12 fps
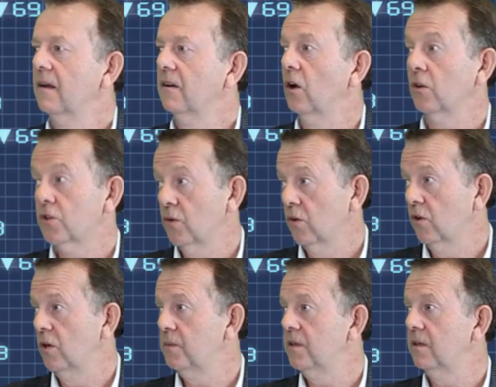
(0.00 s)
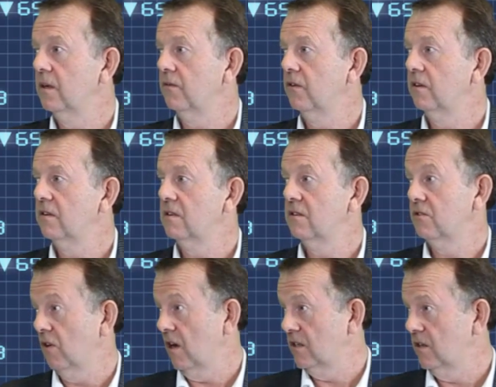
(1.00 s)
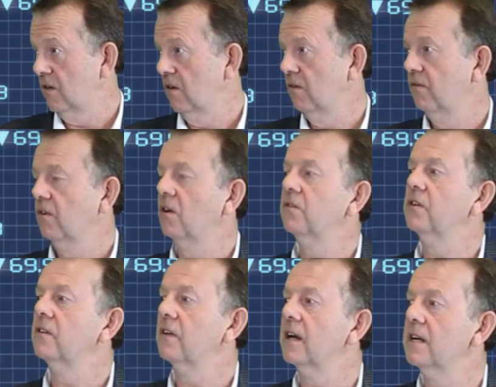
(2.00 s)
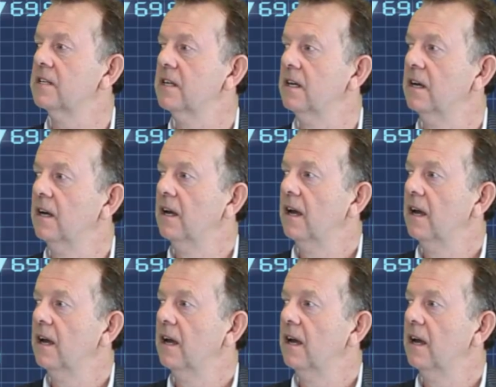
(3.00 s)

cultural groups and different strata of society.